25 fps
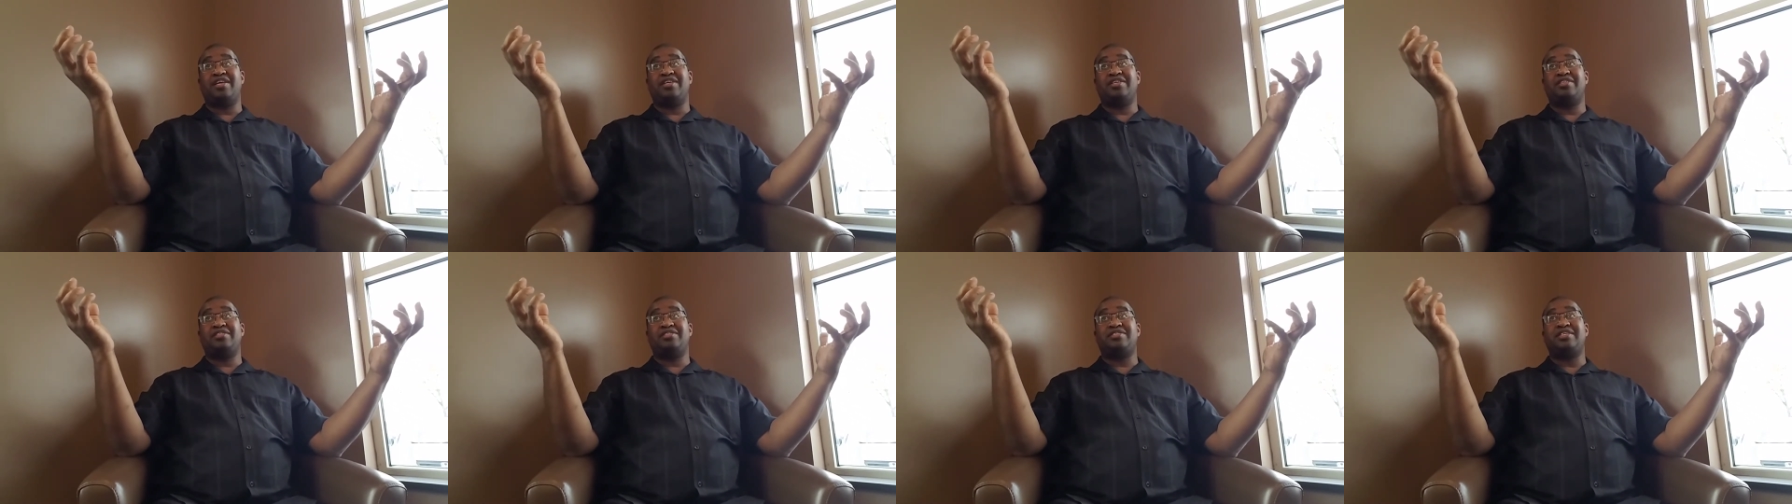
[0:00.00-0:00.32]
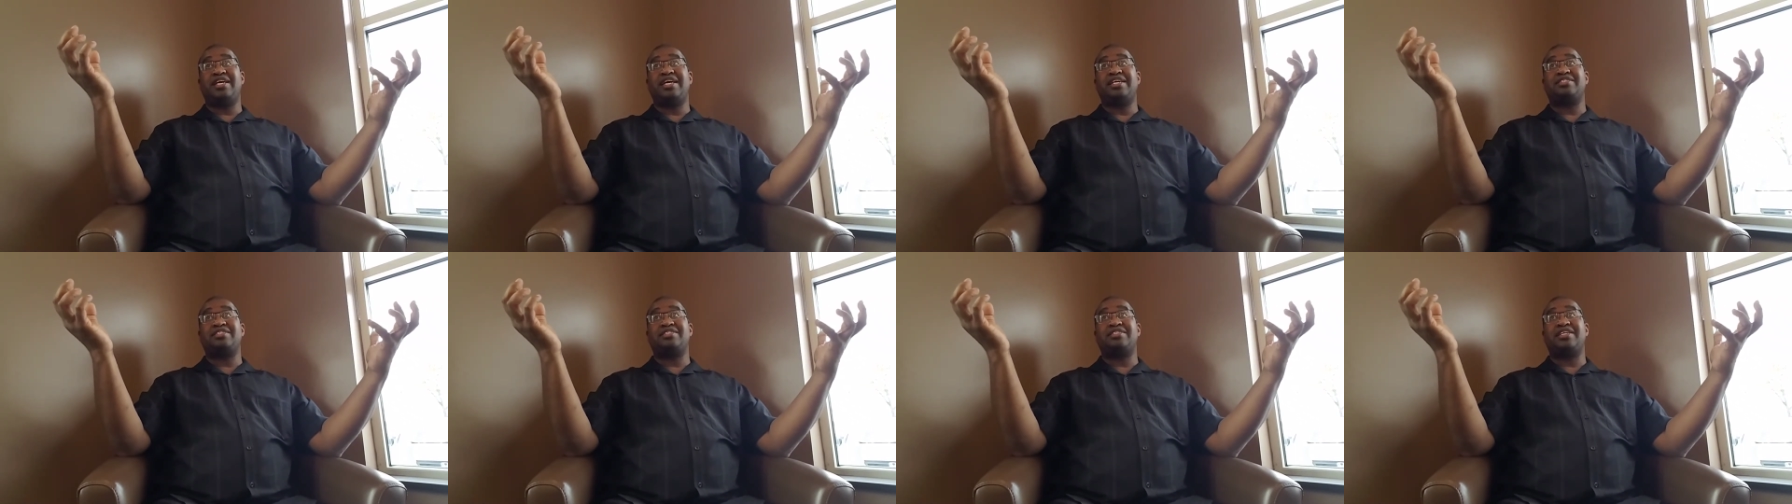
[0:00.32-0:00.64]

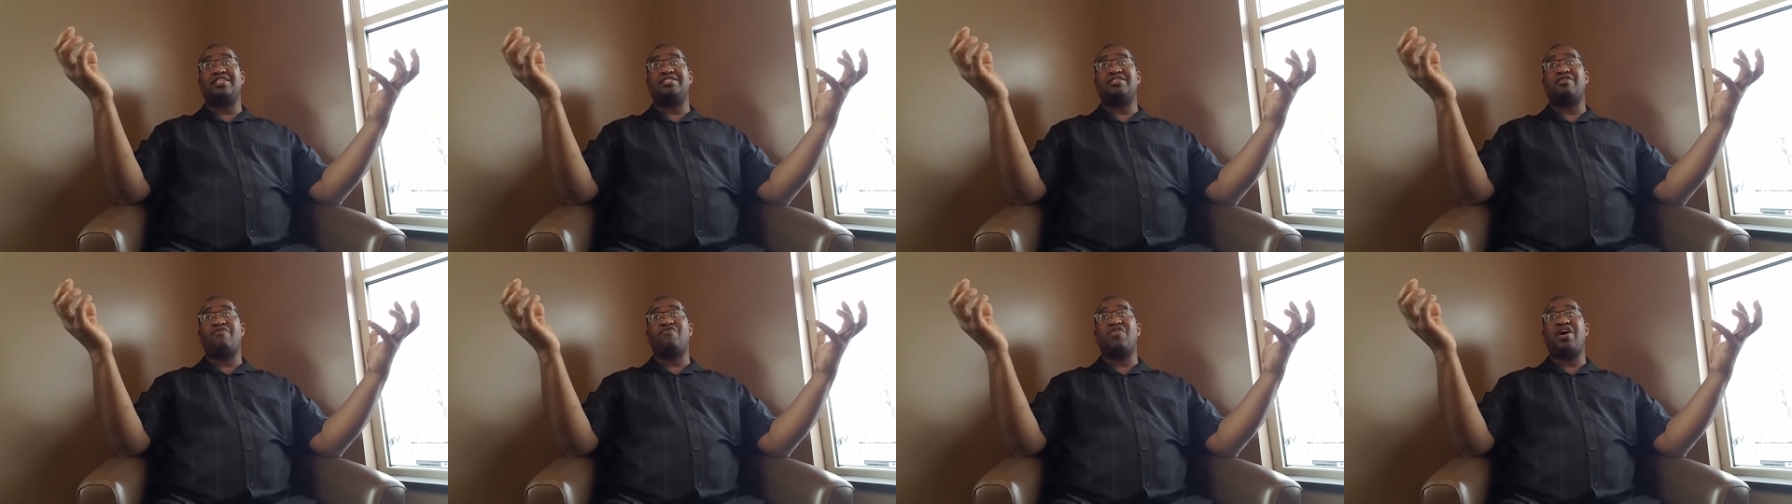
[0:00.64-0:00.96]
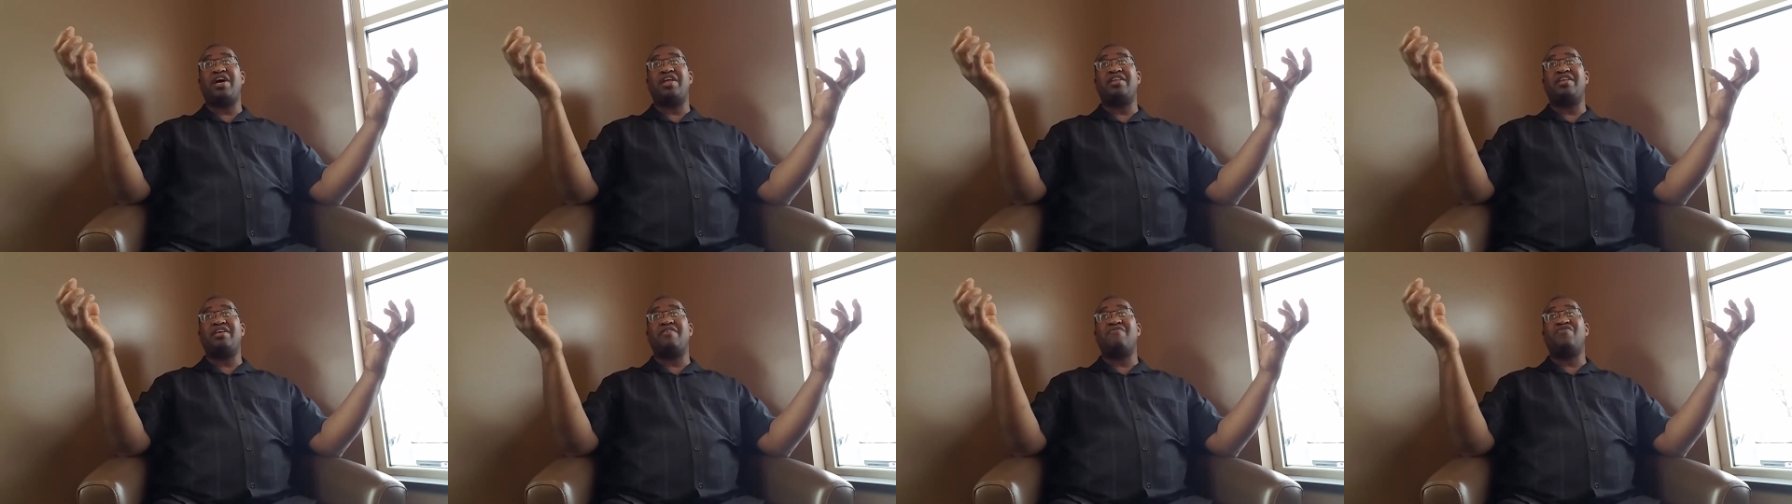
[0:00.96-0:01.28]
this, you
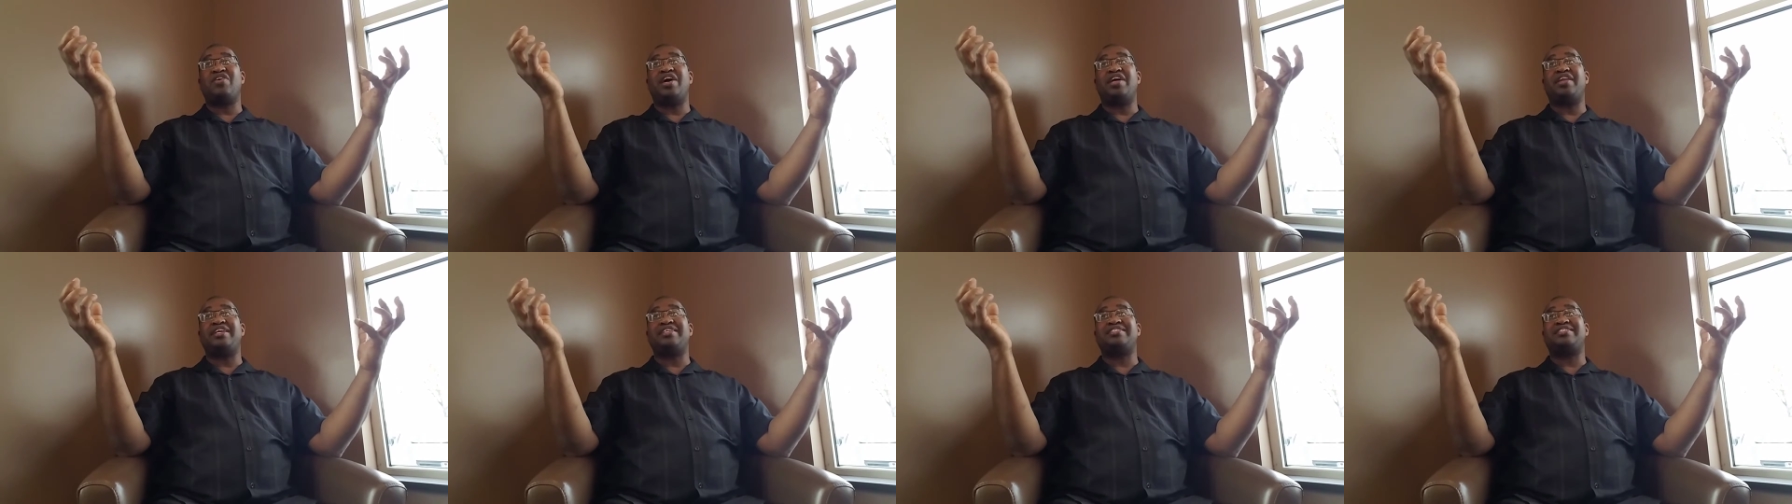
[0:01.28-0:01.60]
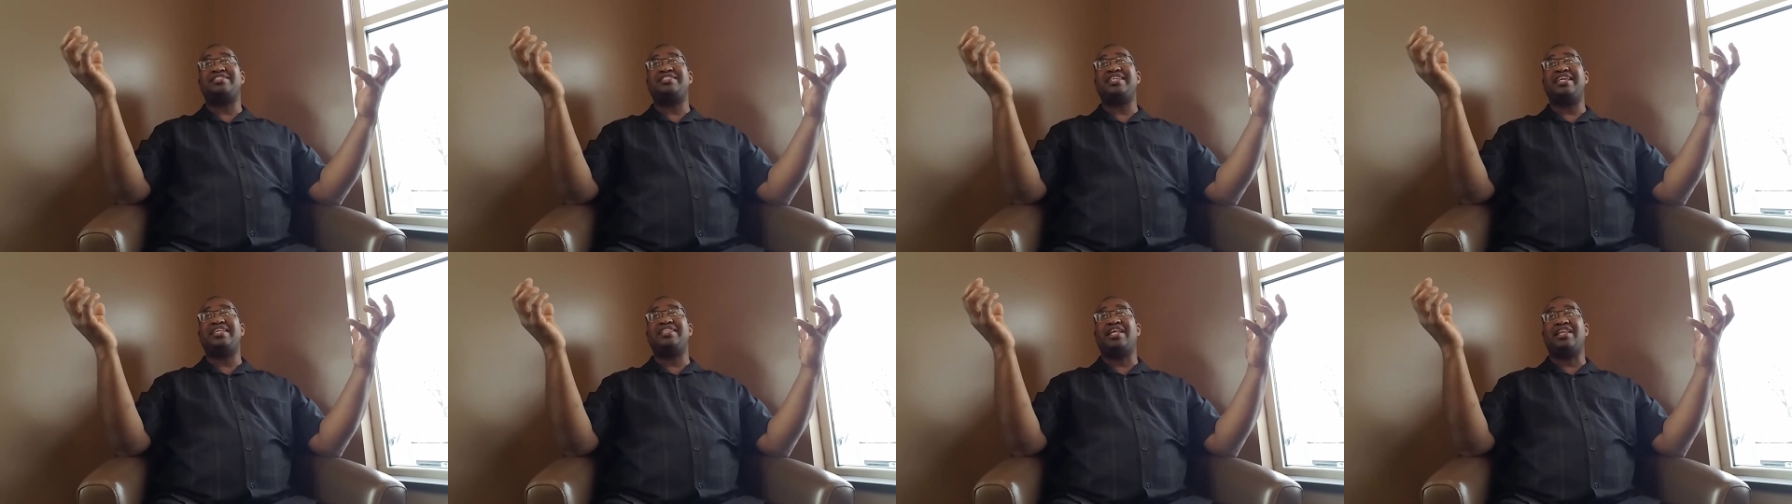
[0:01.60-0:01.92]
finally
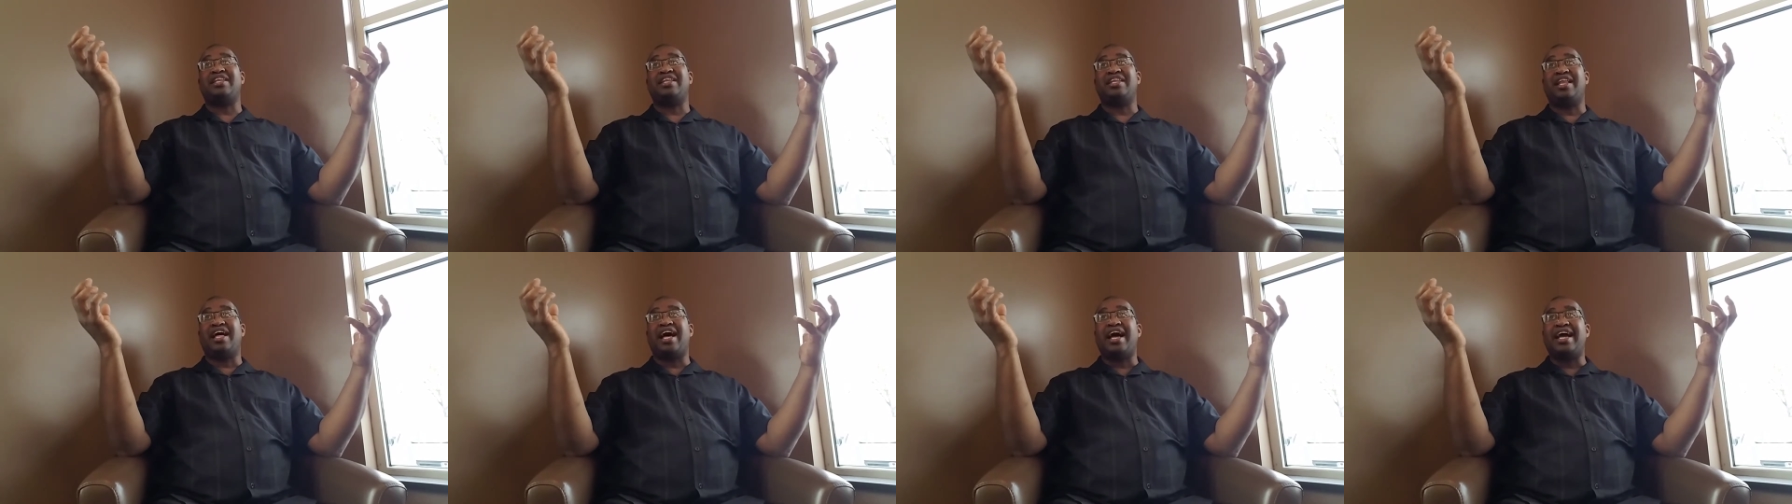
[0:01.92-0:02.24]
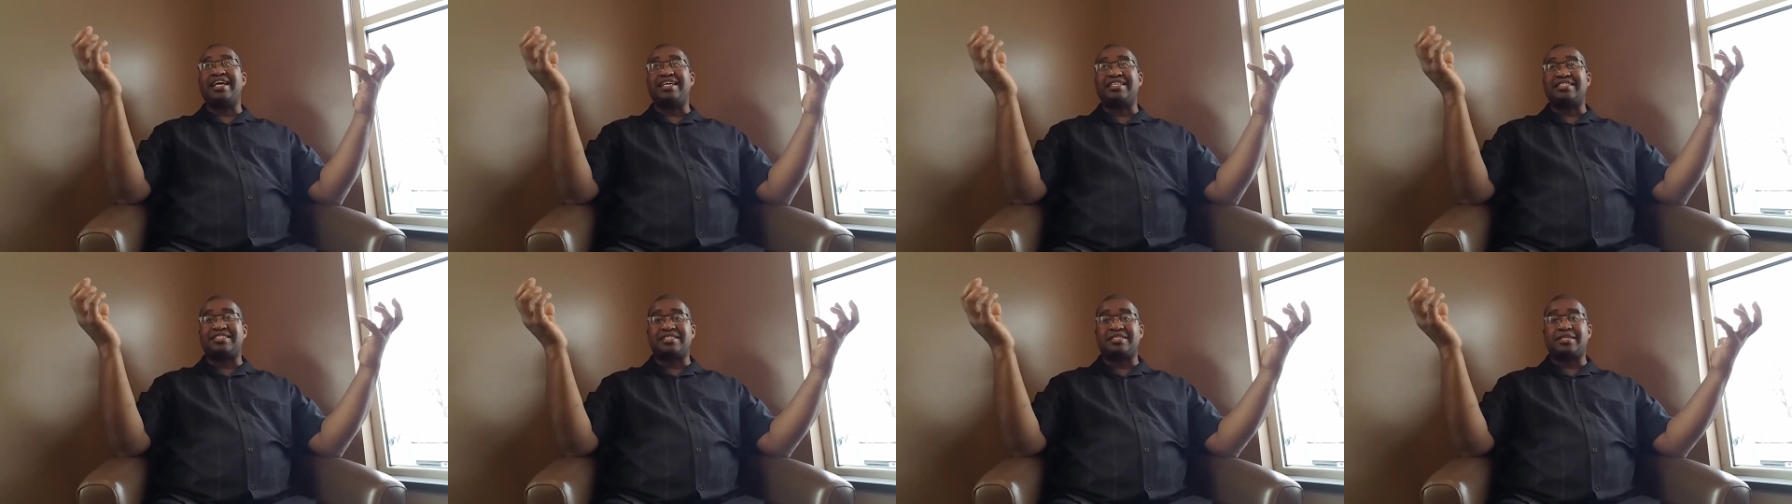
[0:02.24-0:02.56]
see the
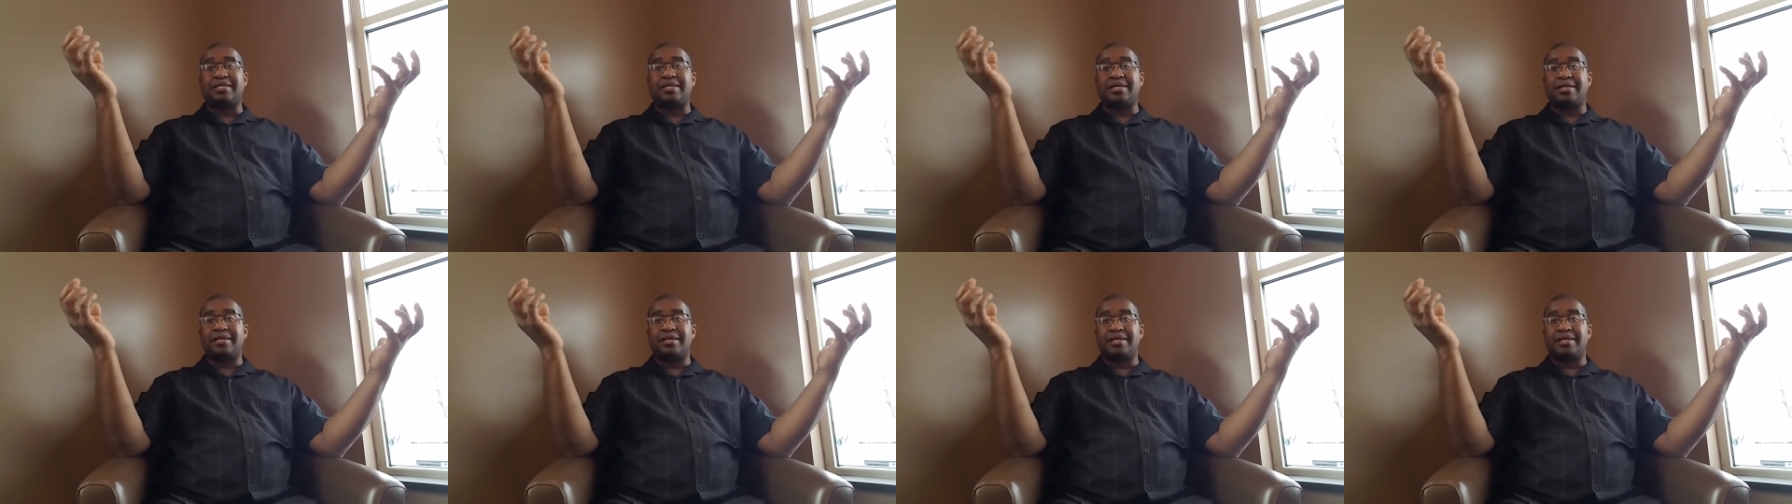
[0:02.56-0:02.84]
light.